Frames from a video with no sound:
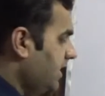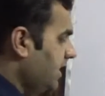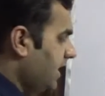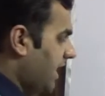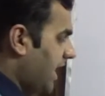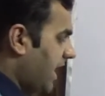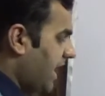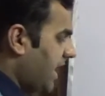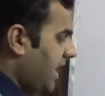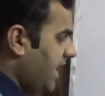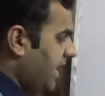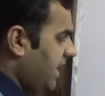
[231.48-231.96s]

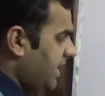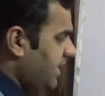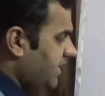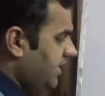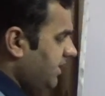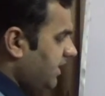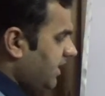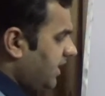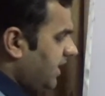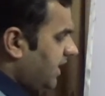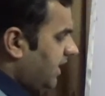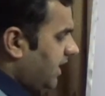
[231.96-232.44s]

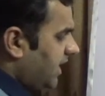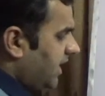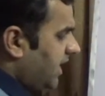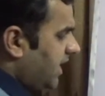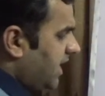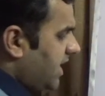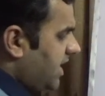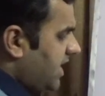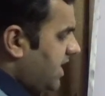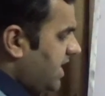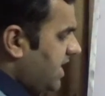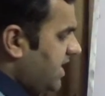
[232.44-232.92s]
And
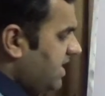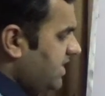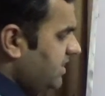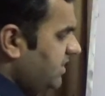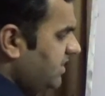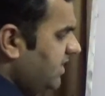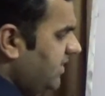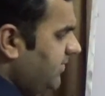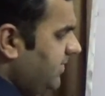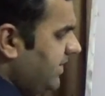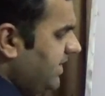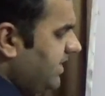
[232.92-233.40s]

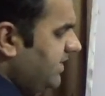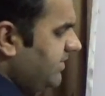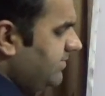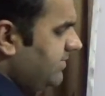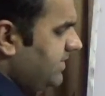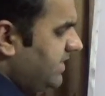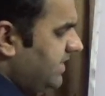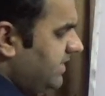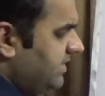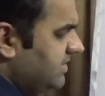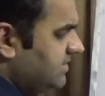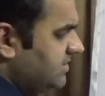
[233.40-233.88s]
in the money
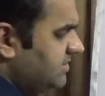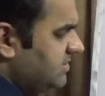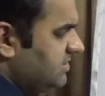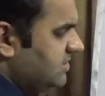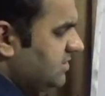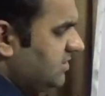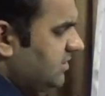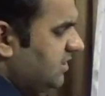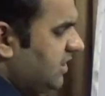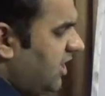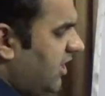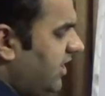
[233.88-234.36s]

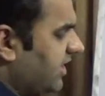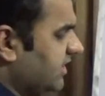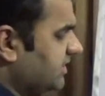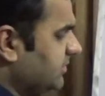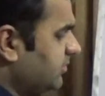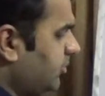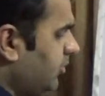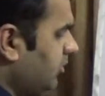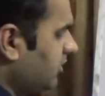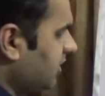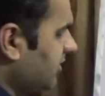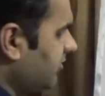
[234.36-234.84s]
means, now
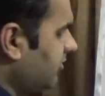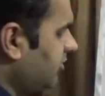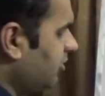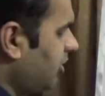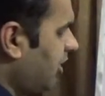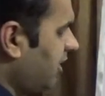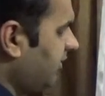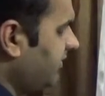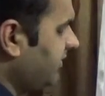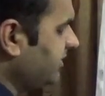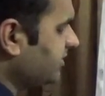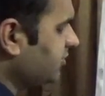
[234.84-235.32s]
exporter would
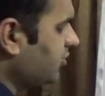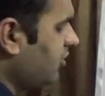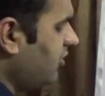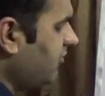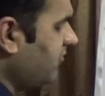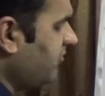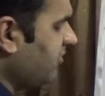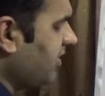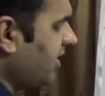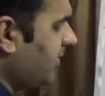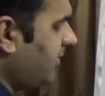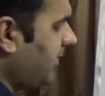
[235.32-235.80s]
always
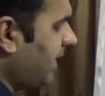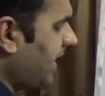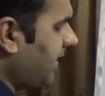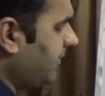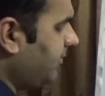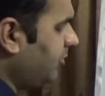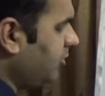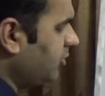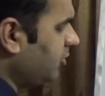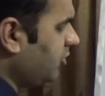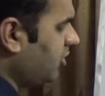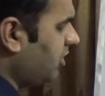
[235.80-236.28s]
go for a buy
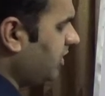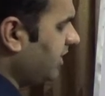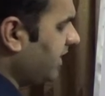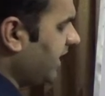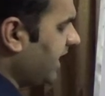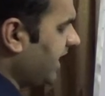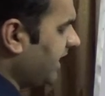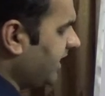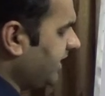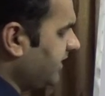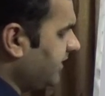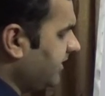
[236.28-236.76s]
put
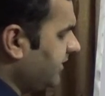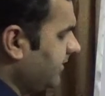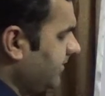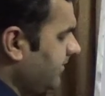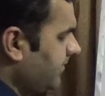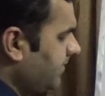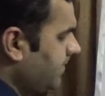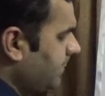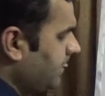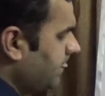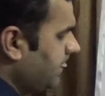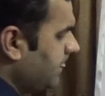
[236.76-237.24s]
contract.
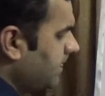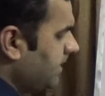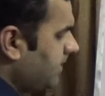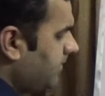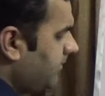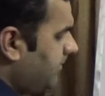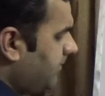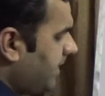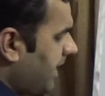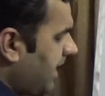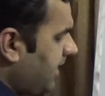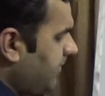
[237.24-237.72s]

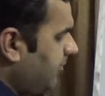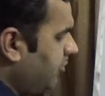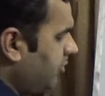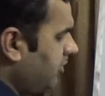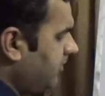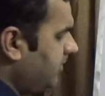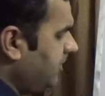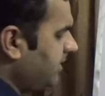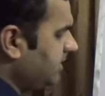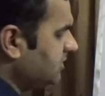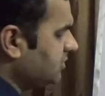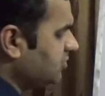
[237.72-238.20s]
Buy
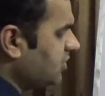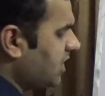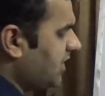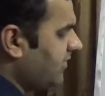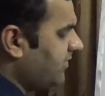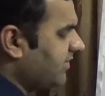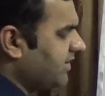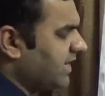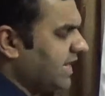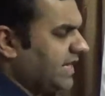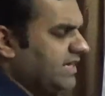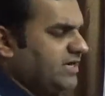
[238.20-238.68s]
put means you
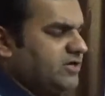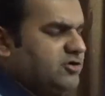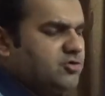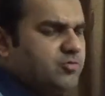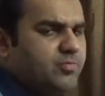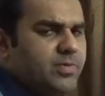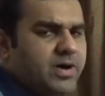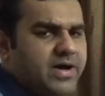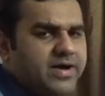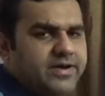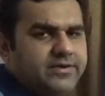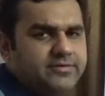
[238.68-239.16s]
have a right to
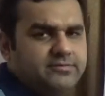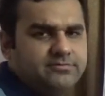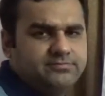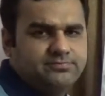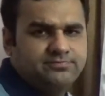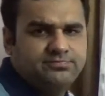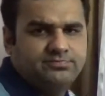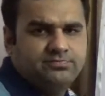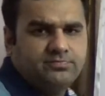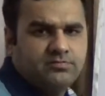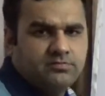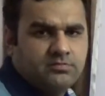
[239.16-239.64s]
buy.
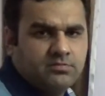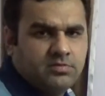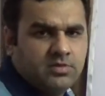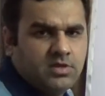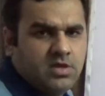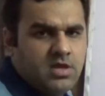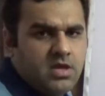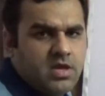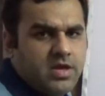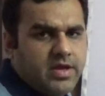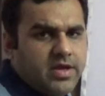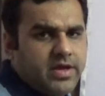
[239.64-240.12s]

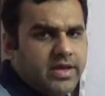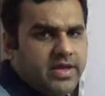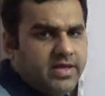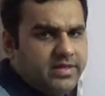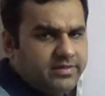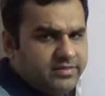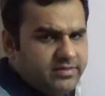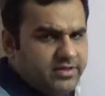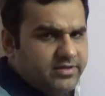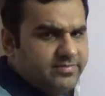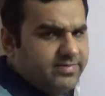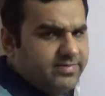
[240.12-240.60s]
In the